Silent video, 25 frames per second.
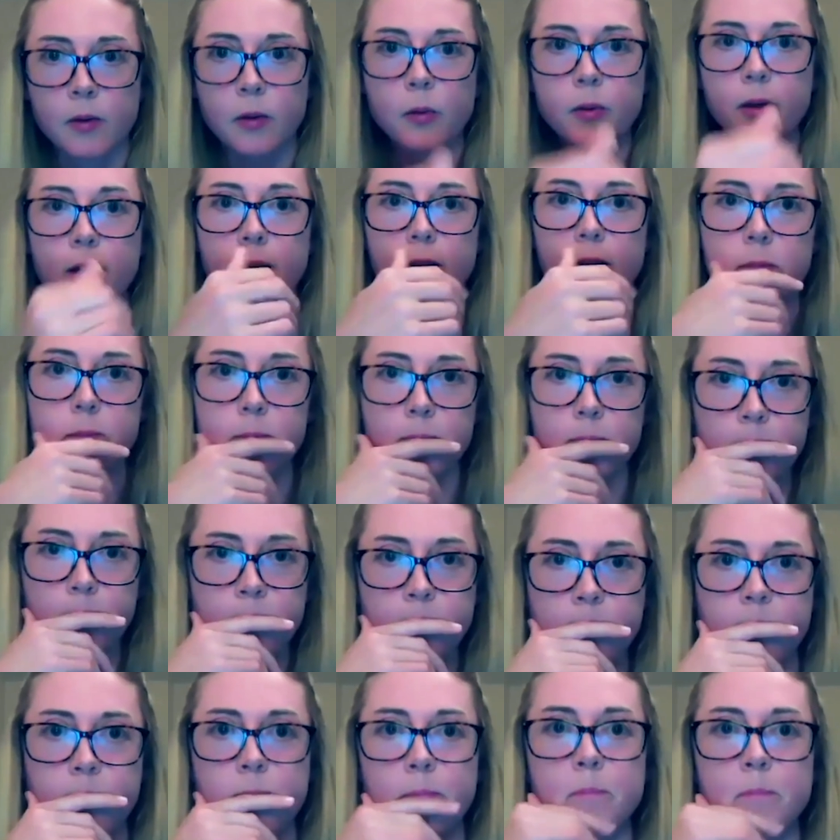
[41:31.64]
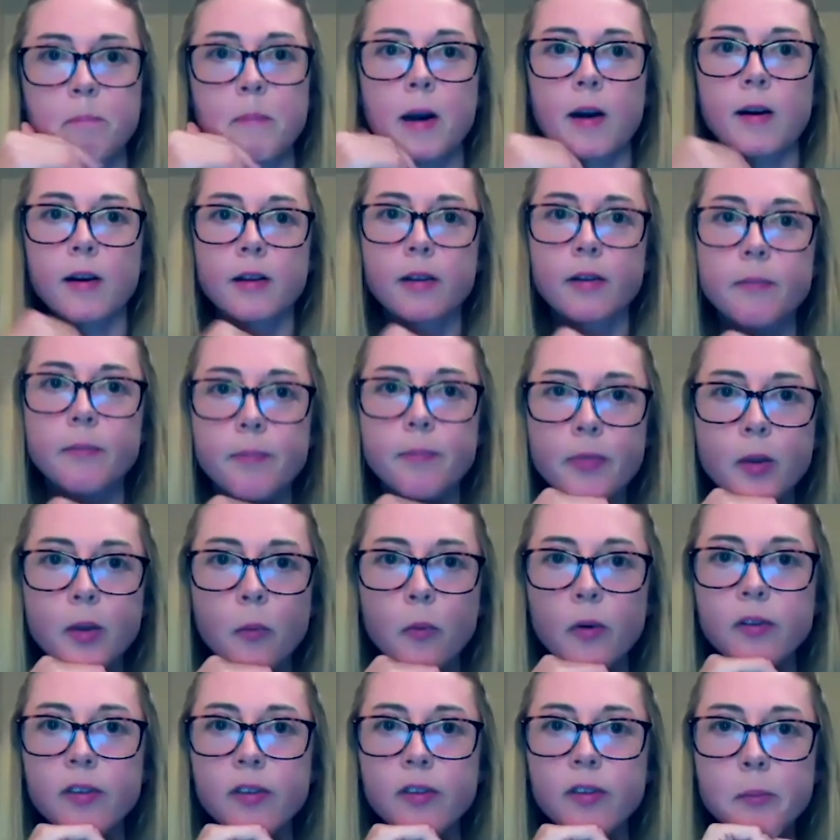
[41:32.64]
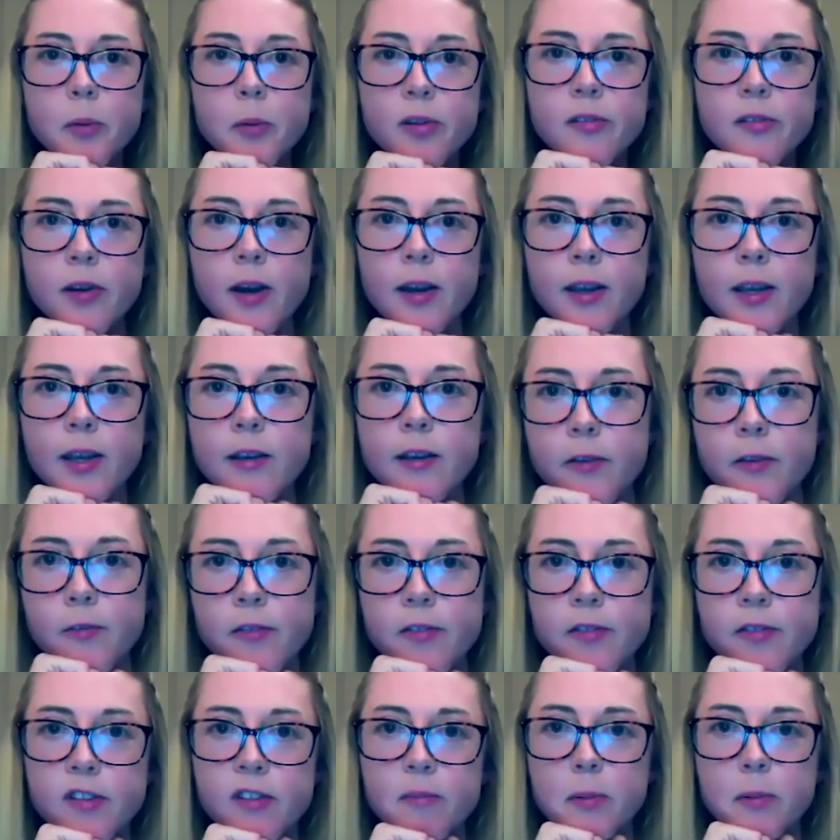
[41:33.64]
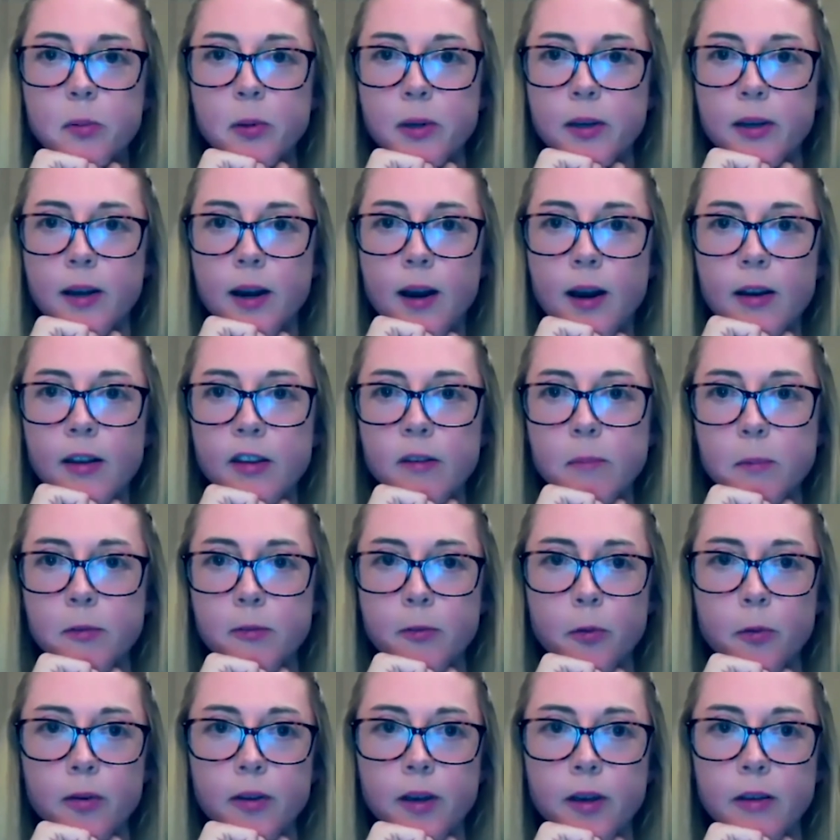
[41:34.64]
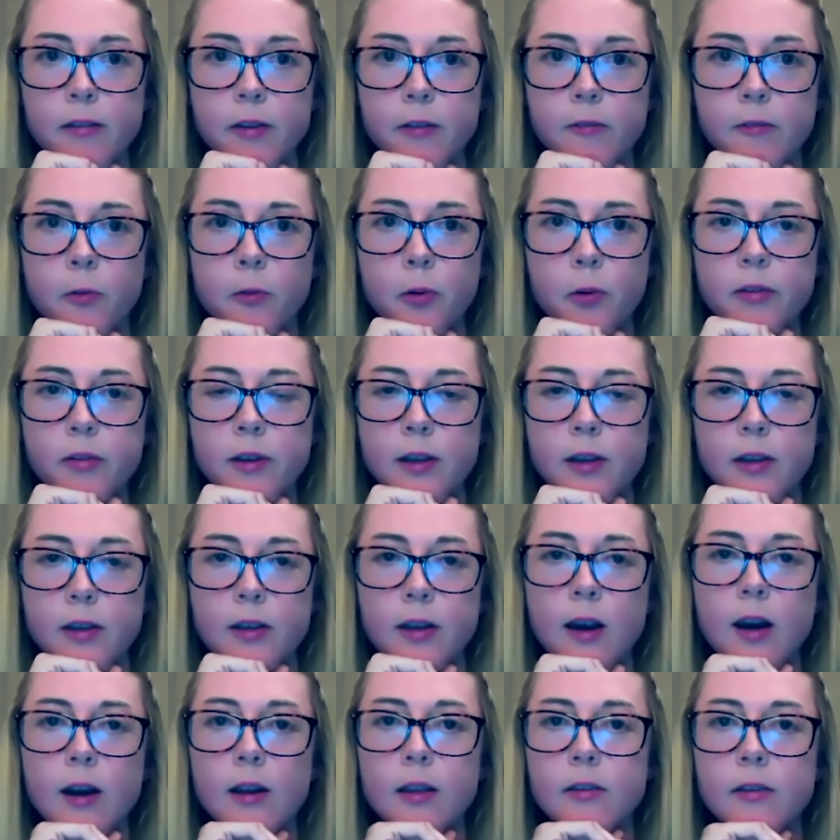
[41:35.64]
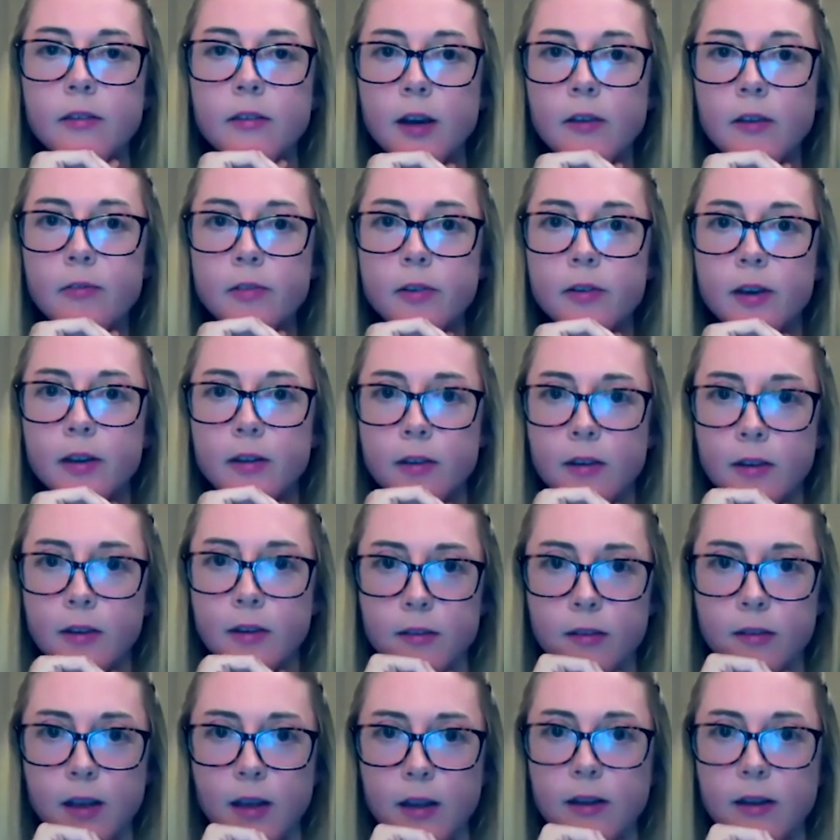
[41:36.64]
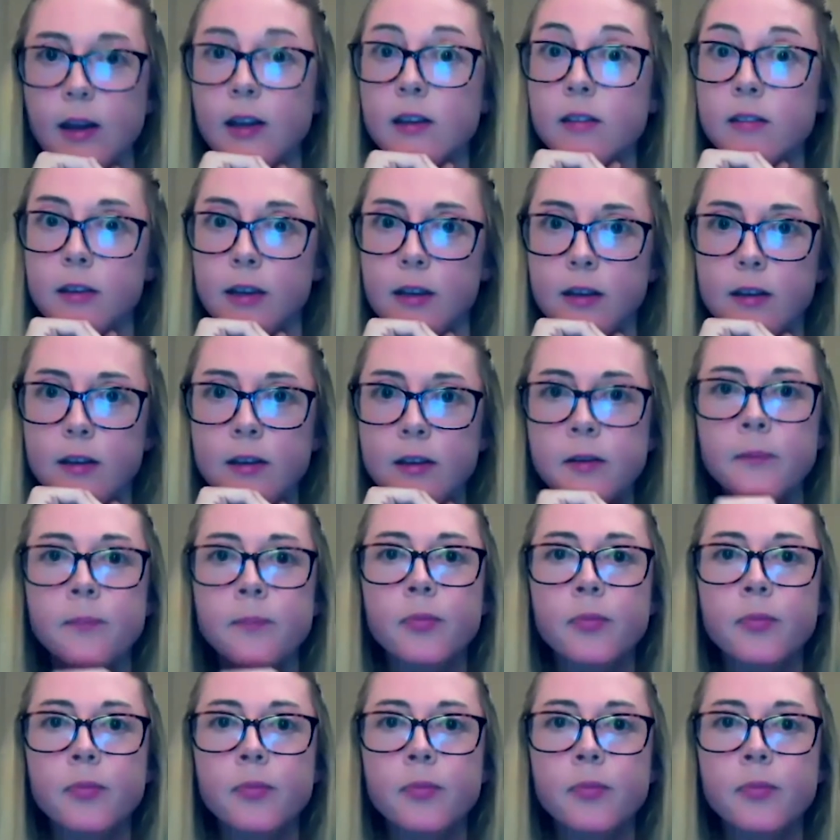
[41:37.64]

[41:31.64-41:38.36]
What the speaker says: Okay, Mark, one of the most striking differences between Ireland before 1914 and Ireland after 1919